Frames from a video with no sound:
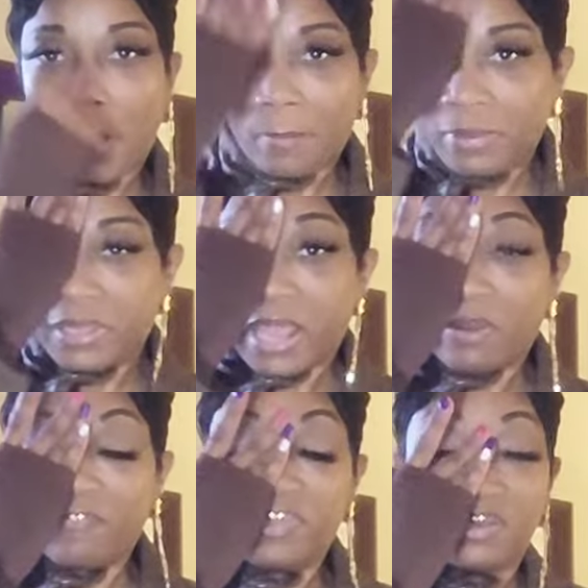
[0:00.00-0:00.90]
but I
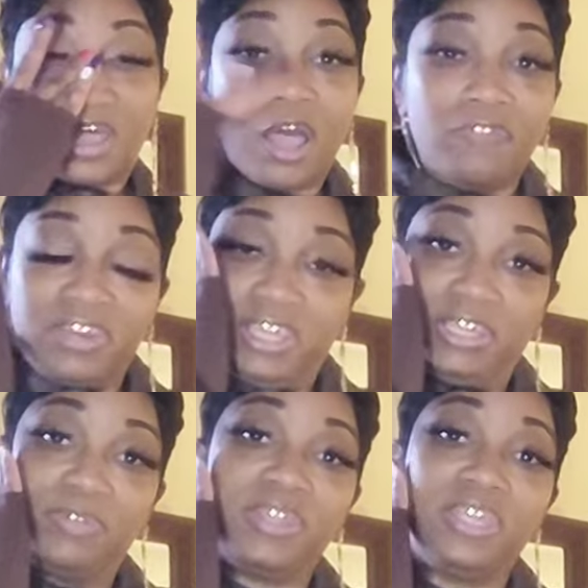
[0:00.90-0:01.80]
don't feel
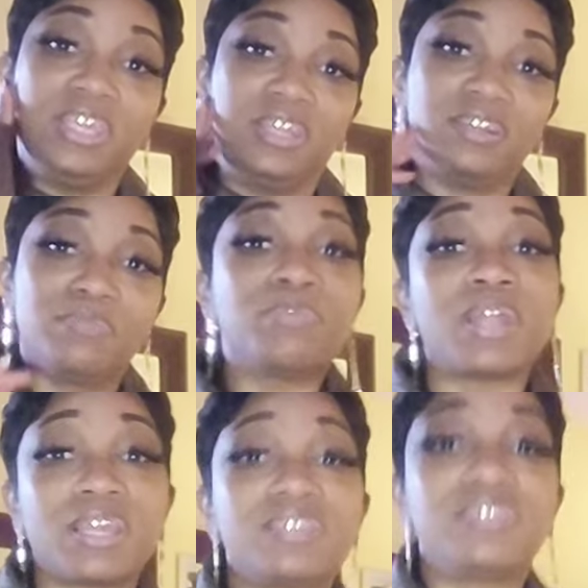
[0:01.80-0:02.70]
confident in it.
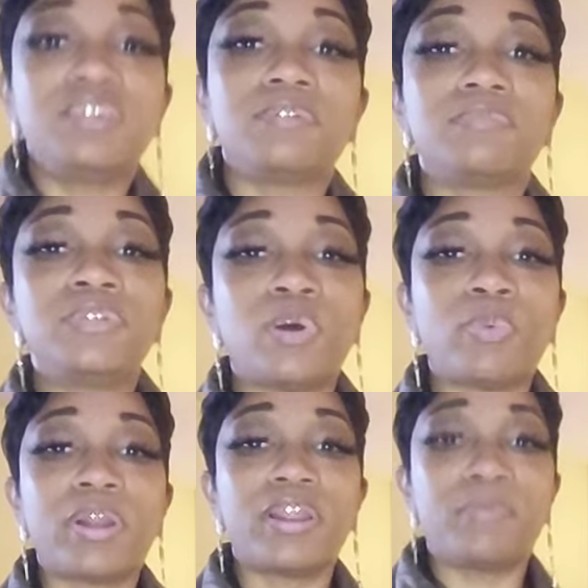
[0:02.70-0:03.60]
But I can still, you know,
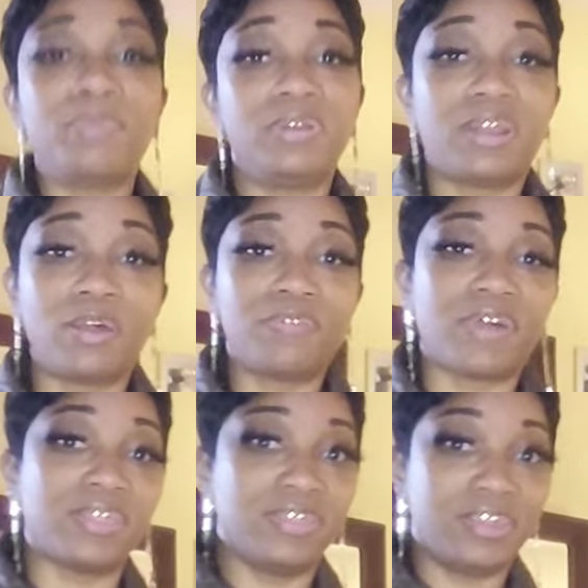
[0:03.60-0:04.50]
wear it and pull it off,
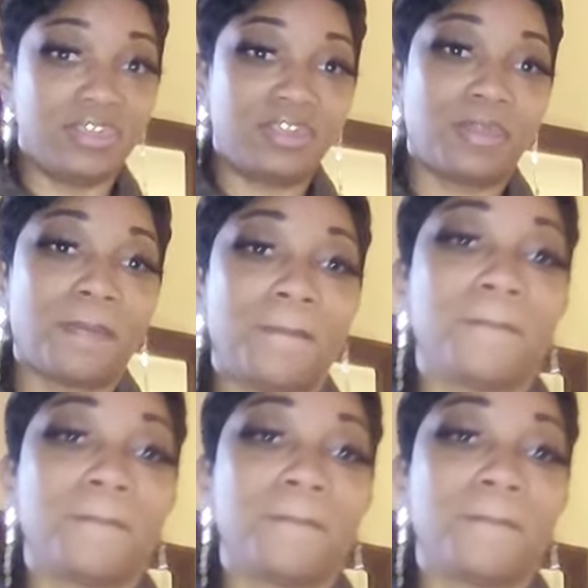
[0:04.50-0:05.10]
I think.